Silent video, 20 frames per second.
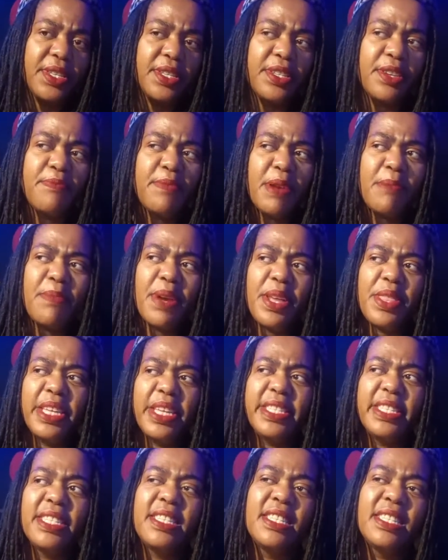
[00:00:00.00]
remember that
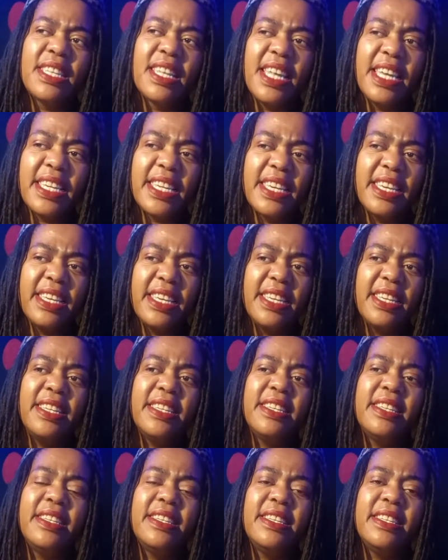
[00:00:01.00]
it is like
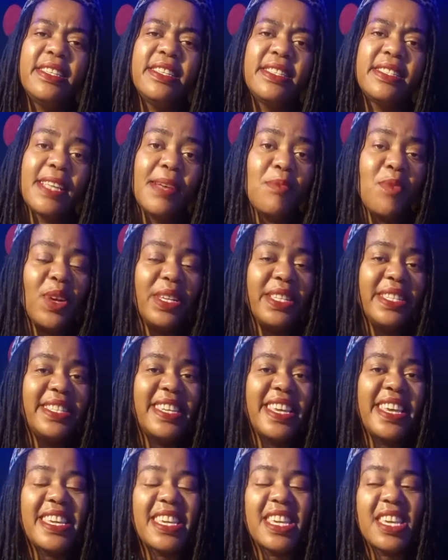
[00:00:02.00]
someone
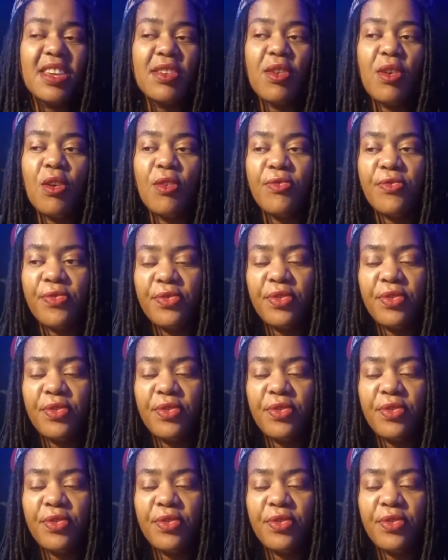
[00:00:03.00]
taking off.